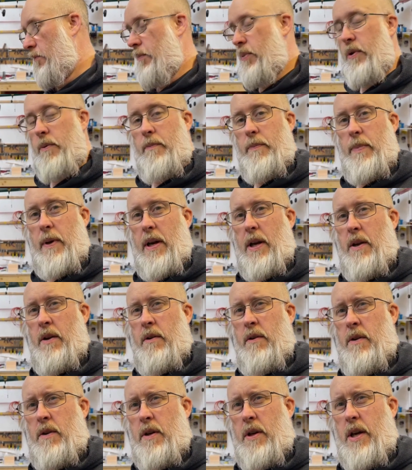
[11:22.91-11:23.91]
Put them
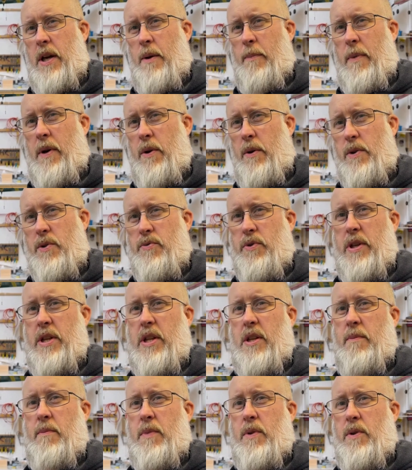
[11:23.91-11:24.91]
below. Um, I always
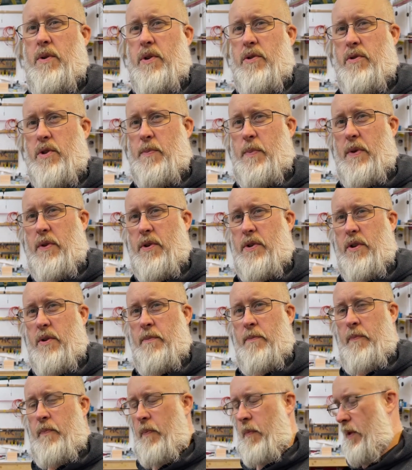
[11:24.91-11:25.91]
read them, always respond to
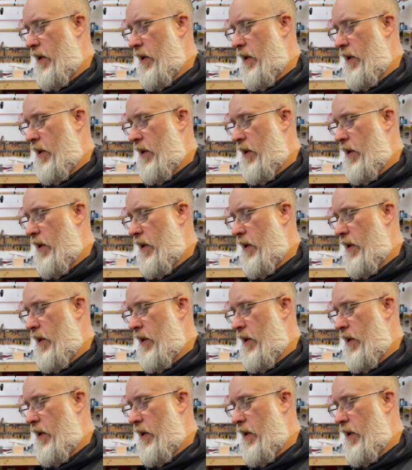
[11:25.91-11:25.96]
them.